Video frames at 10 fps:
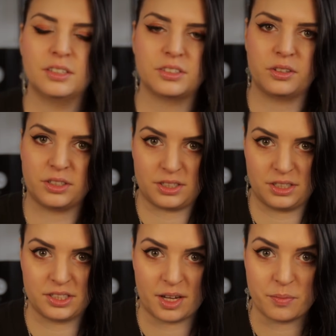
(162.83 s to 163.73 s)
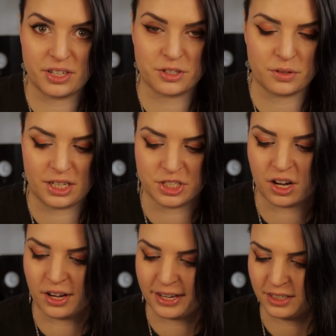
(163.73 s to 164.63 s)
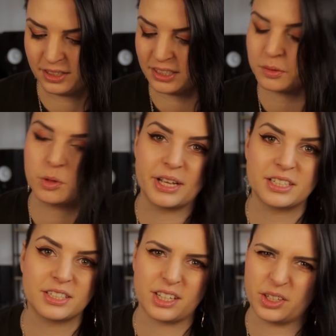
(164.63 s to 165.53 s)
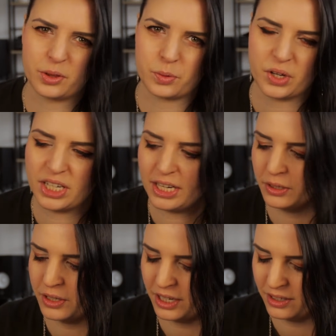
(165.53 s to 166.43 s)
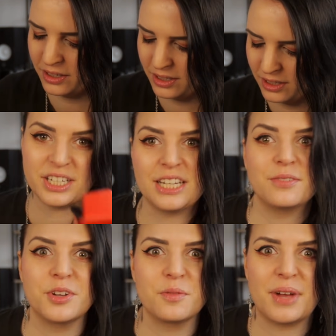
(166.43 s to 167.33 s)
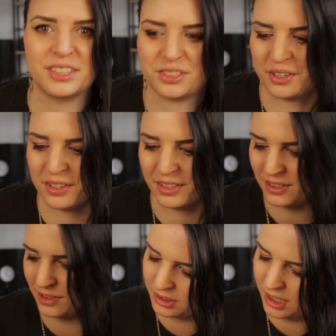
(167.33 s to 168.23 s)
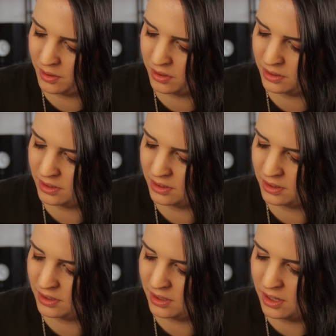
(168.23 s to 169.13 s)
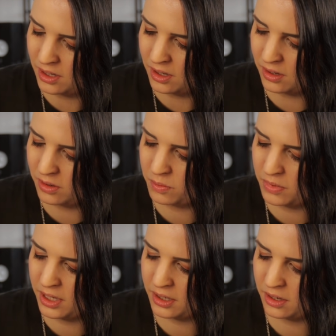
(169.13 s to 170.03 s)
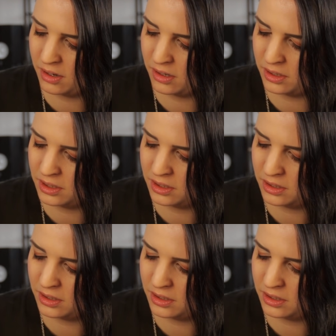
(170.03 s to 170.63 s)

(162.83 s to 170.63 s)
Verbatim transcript: So it's the same picture in each eye. And that's what makes it kind of 3D looking. 3D View-Master. Doesn't say what... Oh my God.